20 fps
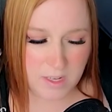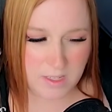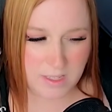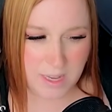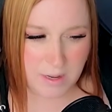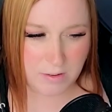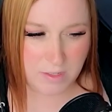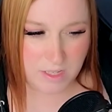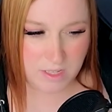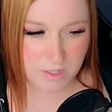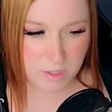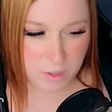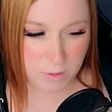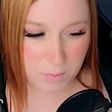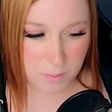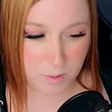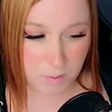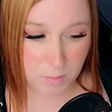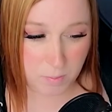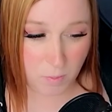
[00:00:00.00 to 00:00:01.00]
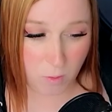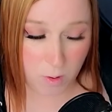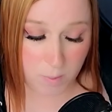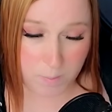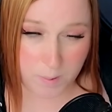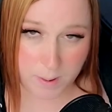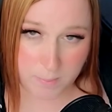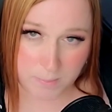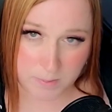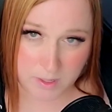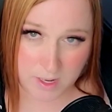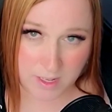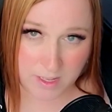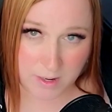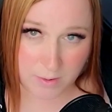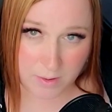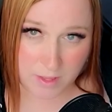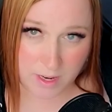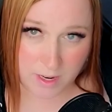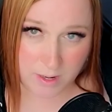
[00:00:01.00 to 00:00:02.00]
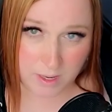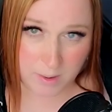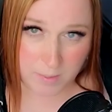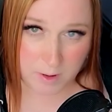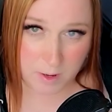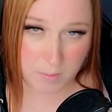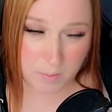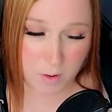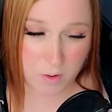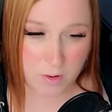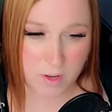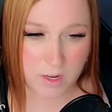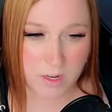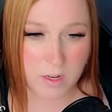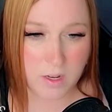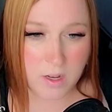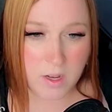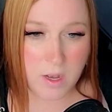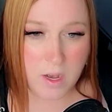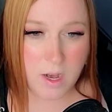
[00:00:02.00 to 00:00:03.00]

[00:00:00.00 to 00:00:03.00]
allows us to put more pips on there without it getting broken.